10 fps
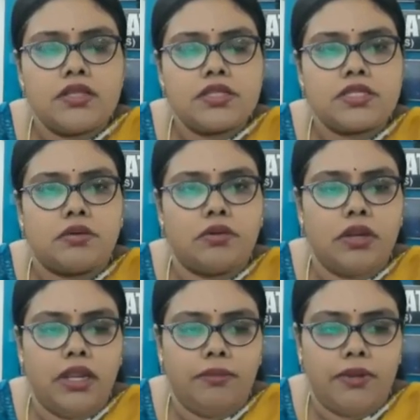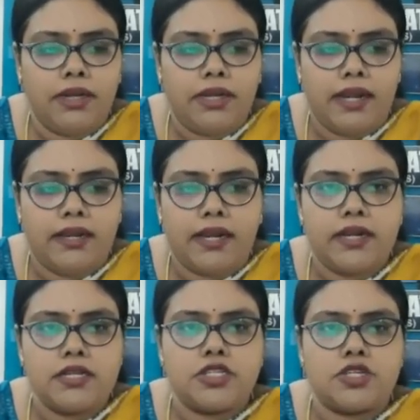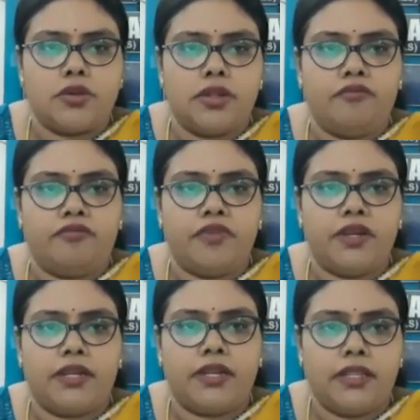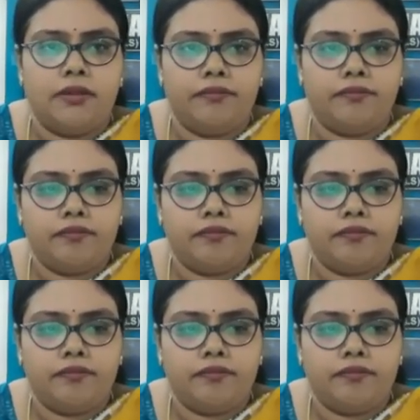So limit n tends to infinity,